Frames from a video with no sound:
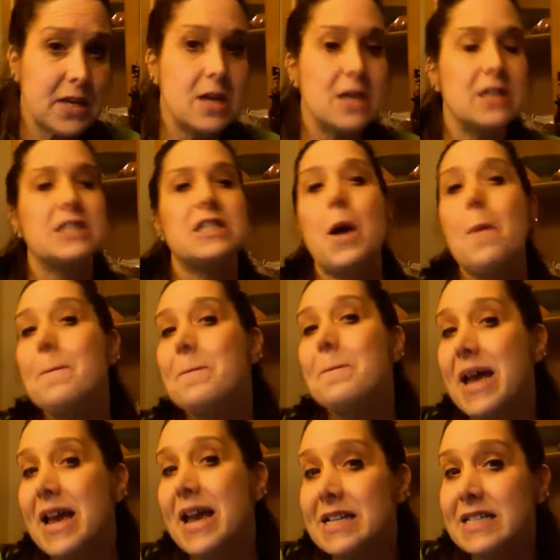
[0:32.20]
some
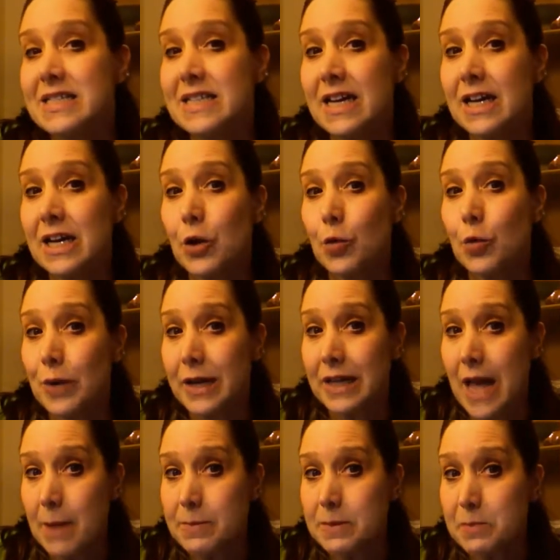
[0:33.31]
basic
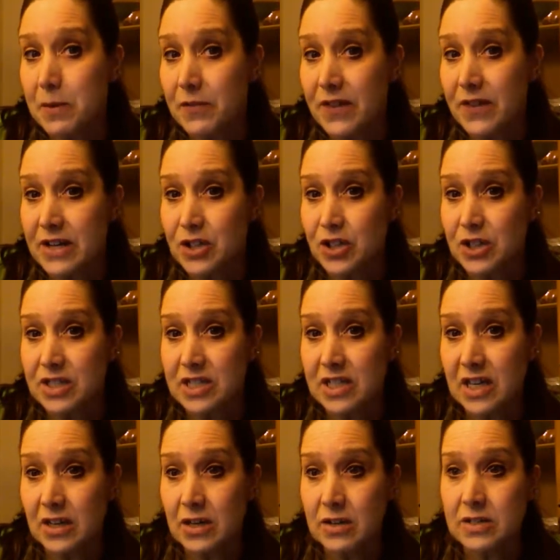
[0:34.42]
relapse prevention
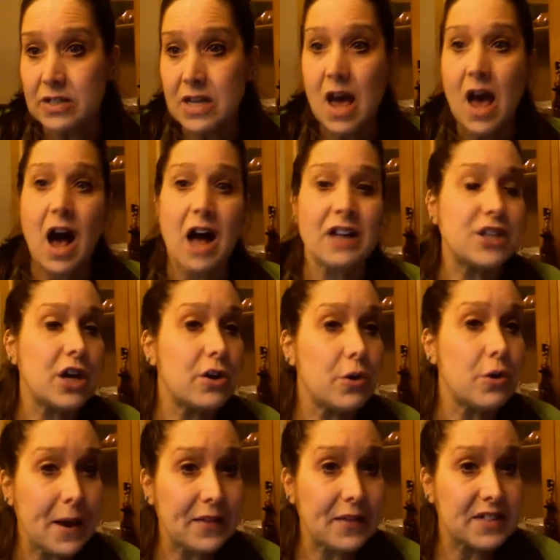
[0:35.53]
skills. I'll tell you
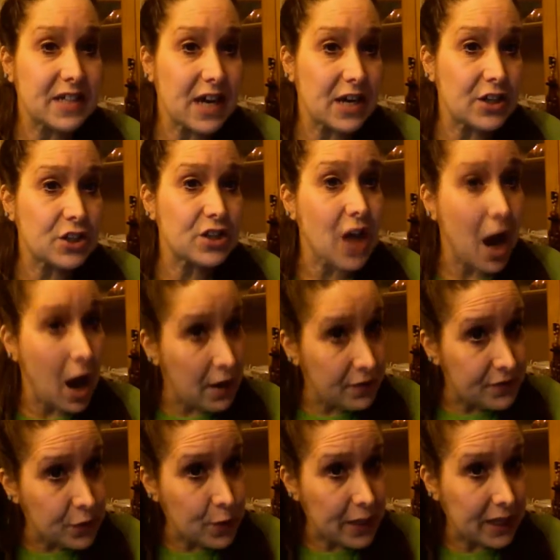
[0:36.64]
about the stages of
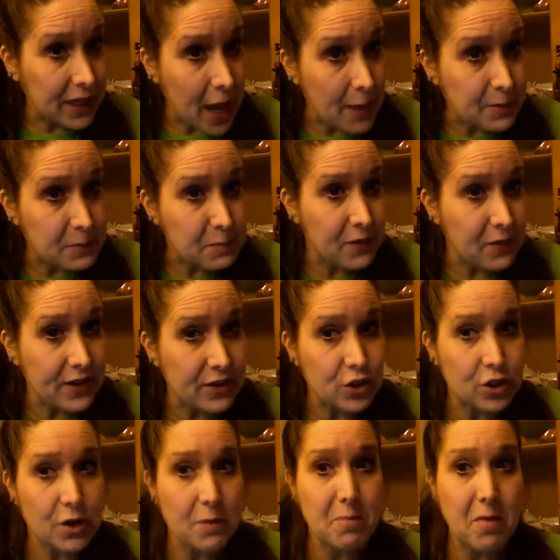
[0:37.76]
the relapse
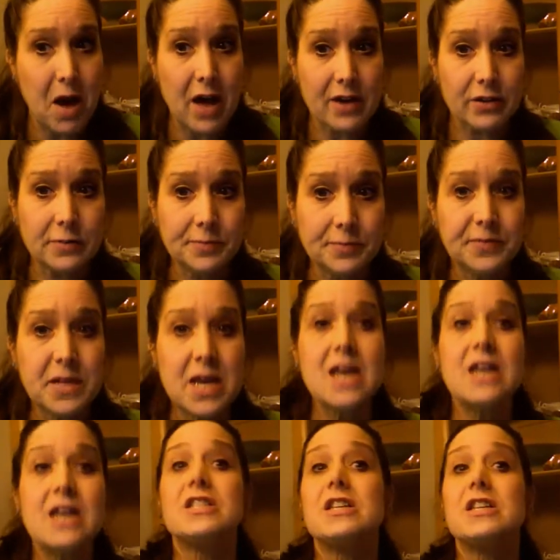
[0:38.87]
prevention model,
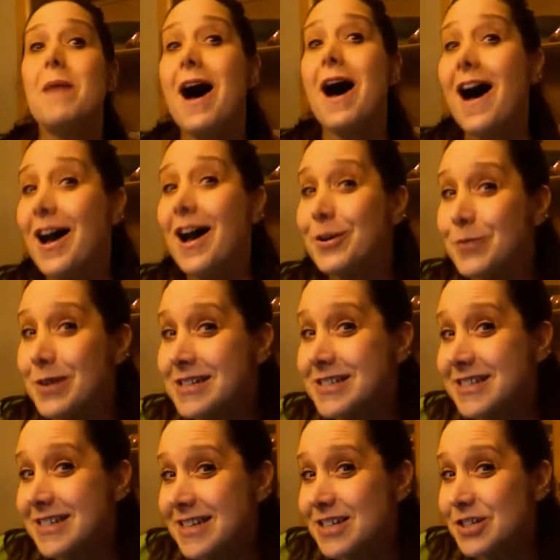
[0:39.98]
some
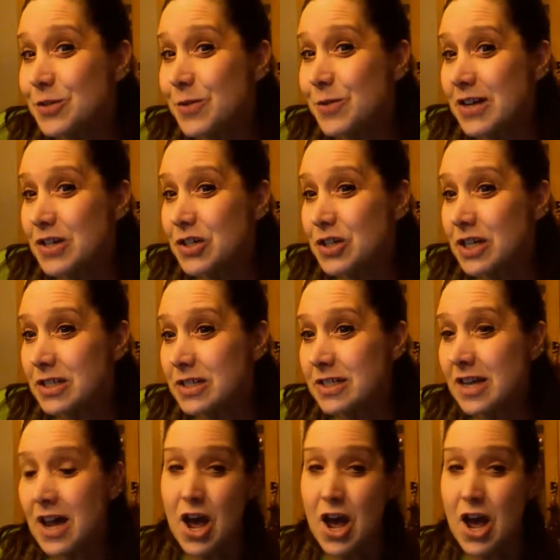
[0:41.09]
high-risk situations,